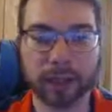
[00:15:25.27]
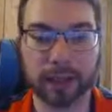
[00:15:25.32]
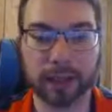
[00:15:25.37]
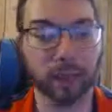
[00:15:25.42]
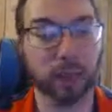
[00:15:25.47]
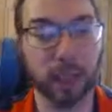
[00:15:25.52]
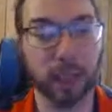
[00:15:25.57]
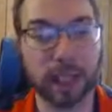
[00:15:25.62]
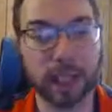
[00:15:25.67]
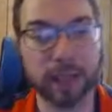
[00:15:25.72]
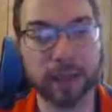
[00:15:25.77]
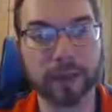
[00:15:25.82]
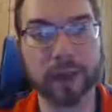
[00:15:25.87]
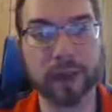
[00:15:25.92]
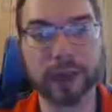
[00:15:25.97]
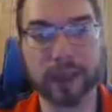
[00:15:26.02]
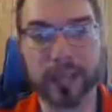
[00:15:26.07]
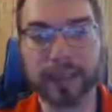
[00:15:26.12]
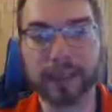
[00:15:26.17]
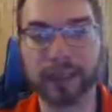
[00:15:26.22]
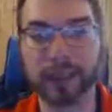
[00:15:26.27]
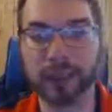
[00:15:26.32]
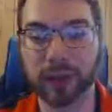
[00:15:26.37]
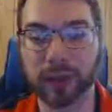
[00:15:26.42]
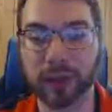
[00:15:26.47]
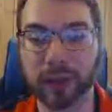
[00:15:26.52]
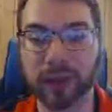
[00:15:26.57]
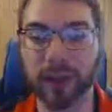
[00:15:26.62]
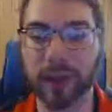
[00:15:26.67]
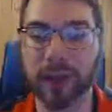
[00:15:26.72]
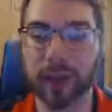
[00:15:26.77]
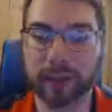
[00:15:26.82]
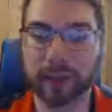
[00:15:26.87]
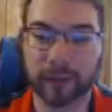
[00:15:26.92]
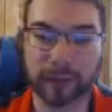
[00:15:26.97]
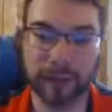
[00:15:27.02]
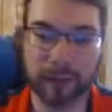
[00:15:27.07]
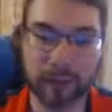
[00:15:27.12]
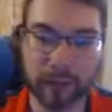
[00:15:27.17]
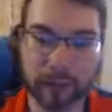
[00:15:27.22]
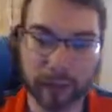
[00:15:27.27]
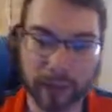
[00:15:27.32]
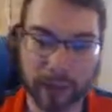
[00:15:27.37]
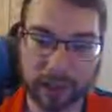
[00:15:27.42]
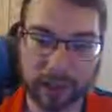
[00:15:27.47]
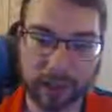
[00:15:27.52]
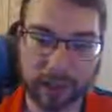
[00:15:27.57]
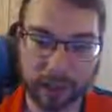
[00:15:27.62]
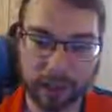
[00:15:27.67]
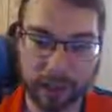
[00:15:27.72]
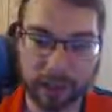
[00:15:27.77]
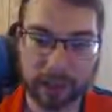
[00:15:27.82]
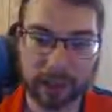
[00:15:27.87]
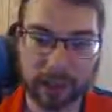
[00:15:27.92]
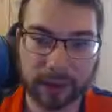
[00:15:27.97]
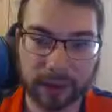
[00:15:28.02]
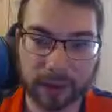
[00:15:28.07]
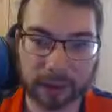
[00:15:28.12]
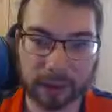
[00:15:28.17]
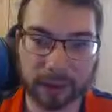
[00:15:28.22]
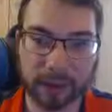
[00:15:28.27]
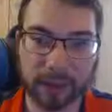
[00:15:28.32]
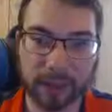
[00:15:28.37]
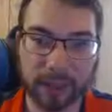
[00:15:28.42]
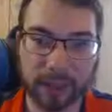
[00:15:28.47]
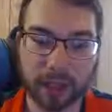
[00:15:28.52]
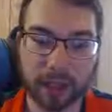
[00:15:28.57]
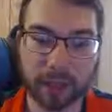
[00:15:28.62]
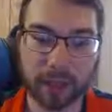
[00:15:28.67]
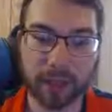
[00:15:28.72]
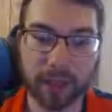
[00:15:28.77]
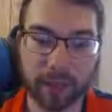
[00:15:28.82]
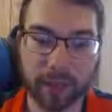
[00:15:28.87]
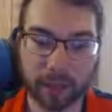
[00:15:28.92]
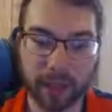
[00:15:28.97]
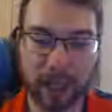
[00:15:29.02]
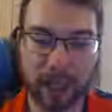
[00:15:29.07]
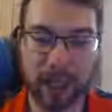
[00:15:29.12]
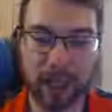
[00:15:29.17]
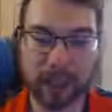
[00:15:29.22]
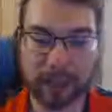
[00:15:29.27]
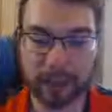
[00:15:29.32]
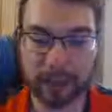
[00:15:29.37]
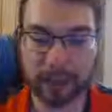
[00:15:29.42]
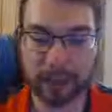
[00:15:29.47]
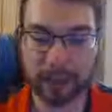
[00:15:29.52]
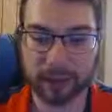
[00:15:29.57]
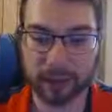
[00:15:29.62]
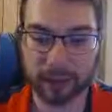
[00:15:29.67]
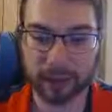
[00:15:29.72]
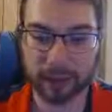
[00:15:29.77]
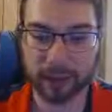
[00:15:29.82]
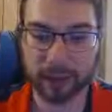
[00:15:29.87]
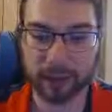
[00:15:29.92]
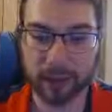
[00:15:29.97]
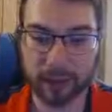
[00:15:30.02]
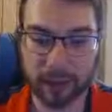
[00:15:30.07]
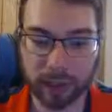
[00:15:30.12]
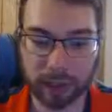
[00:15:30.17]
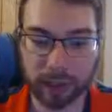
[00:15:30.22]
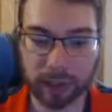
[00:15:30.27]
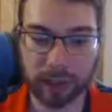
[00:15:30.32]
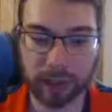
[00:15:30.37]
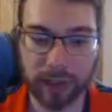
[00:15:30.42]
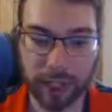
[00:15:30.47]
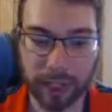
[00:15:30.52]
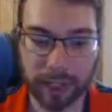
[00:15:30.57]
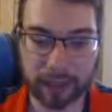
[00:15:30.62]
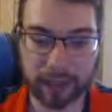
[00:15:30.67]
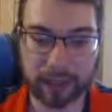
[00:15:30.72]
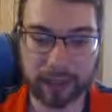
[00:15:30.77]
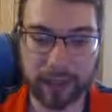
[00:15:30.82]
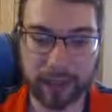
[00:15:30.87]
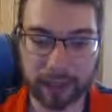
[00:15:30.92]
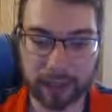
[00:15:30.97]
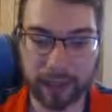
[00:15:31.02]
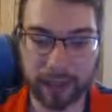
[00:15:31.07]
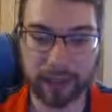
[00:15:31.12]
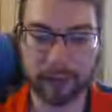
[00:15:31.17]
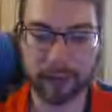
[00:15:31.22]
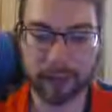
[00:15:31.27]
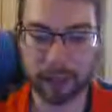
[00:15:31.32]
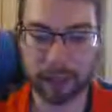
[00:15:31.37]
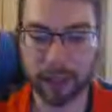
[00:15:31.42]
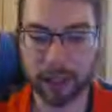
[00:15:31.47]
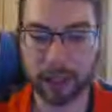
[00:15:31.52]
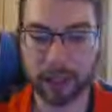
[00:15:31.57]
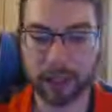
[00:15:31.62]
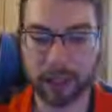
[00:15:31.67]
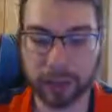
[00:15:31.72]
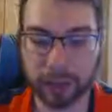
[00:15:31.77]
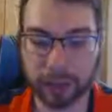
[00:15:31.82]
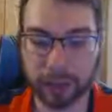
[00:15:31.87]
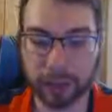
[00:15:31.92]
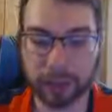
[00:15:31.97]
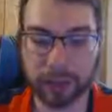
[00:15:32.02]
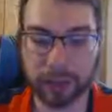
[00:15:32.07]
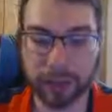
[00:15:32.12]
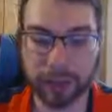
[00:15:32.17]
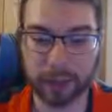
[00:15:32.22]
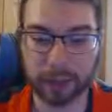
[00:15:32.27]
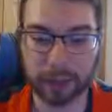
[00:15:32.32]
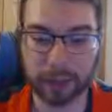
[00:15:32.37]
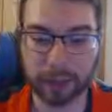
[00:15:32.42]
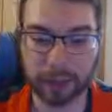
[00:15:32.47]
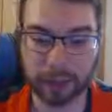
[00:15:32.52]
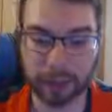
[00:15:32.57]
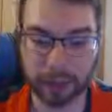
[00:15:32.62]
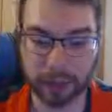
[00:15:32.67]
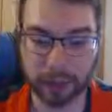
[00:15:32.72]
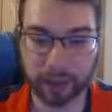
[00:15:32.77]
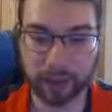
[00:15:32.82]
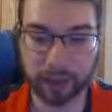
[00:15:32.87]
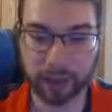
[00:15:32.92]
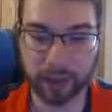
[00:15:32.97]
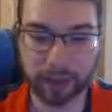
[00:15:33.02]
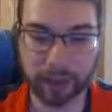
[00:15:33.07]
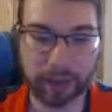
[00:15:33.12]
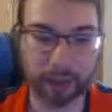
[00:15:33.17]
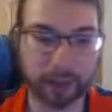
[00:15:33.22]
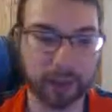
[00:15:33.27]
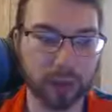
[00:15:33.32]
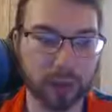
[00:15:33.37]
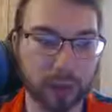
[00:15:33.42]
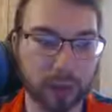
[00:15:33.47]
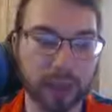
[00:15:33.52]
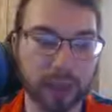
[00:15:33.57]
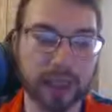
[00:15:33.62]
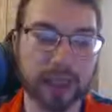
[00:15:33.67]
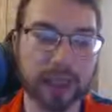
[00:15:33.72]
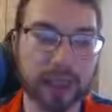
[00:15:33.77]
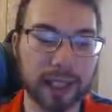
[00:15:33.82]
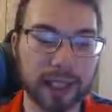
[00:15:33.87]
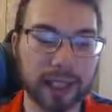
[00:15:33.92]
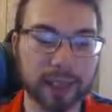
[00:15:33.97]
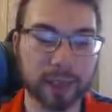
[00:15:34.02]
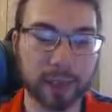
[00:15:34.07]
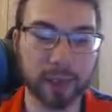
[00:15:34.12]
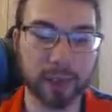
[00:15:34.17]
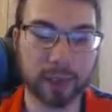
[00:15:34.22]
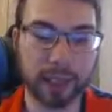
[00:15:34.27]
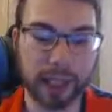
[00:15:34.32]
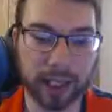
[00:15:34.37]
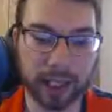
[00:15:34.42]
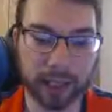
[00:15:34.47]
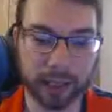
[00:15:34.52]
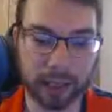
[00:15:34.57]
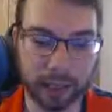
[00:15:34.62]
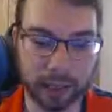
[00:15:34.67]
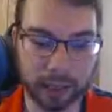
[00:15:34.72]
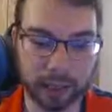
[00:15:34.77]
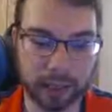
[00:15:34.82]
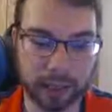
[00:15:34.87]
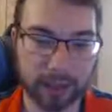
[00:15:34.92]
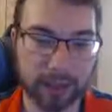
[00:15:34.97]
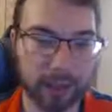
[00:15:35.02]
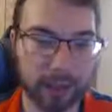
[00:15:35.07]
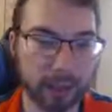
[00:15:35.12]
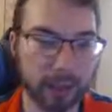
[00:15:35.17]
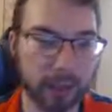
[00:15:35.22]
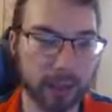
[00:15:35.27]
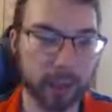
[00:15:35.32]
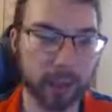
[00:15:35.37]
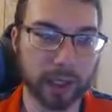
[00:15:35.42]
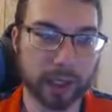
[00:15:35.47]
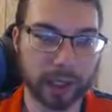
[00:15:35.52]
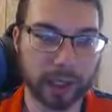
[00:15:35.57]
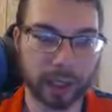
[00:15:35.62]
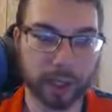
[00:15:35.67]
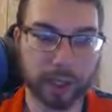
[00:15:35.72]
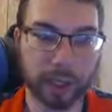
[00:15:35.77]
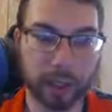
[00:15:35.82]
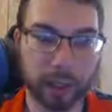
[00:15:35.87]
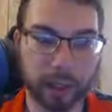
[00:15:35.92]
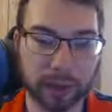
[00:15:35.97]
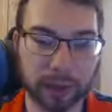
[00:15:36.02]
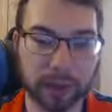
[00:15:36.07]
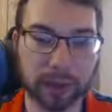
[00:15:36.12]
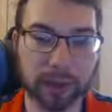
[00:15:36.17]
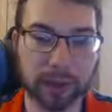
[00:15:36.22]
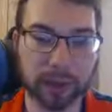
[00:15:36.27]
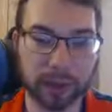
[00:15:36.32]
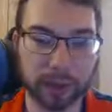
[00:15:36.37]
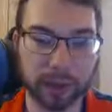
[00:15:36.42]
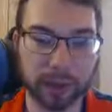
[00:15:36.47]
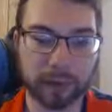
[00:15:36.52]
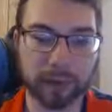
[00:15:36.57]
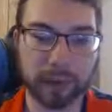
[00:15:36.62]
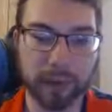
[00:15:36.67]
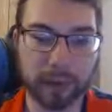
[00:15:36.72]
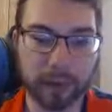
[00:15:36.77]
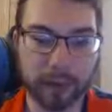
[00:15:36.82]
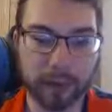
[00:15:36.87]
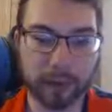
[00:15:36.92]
One of the few decks that do like going first as well. So we do have balance. So of course we will activate. We'll have a spell, trap, and monster. So really nice opening hand, honestly. We can get the Trymid Cruiser to the field.